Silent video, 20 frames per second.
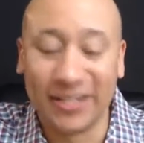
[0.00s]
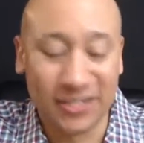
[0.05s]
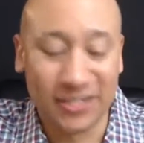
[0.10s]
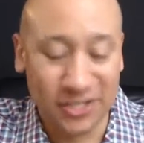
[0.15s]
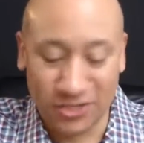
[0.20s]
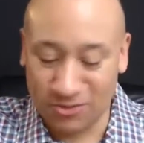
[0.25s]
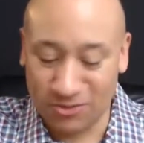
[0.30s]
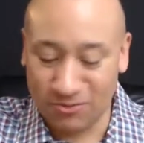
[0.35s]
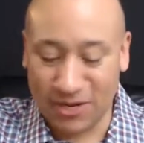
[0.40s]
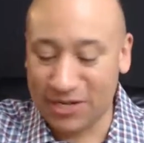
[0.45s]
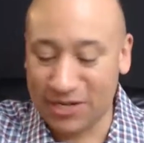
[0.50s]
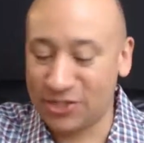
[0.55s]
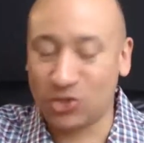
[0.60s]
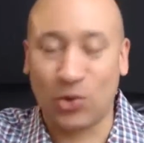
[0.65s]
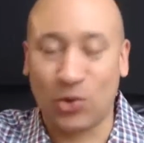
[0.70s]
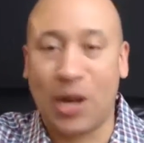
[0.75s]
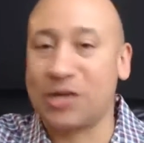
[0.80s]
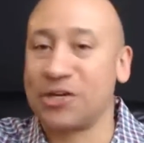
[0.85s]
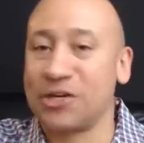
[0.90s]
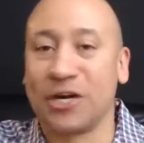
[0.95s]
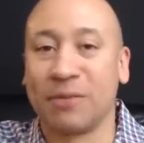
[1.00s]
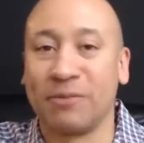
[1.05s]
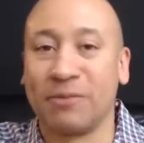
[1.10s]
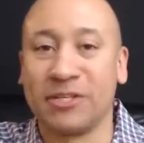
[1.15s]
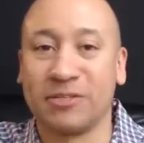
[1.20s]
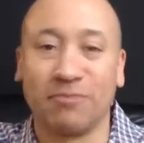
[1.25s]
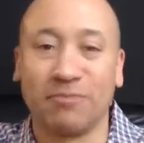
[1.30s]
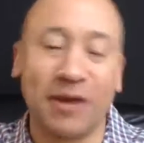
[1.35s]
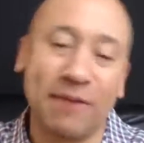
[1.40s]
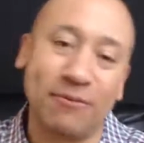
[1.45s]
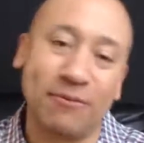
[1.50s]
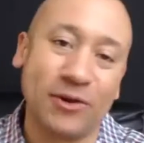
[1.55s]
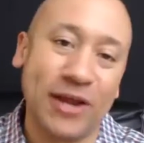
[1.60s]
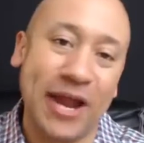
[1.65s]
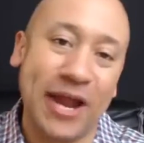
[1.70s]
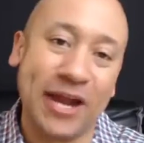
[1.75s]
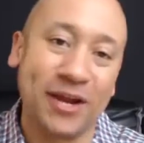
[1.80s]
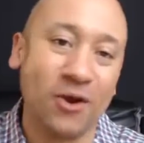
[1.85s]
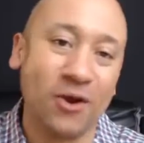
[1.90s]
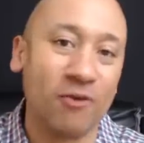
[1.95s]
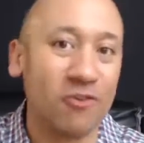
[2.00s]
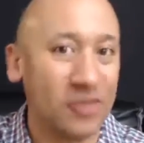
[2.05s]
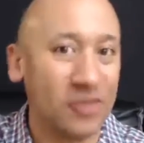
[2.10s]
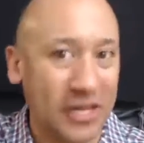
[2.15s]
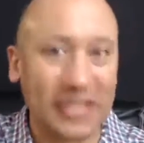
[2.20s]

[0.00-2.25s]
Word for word: You just kind of scratch on a piece of paper, you hand it over and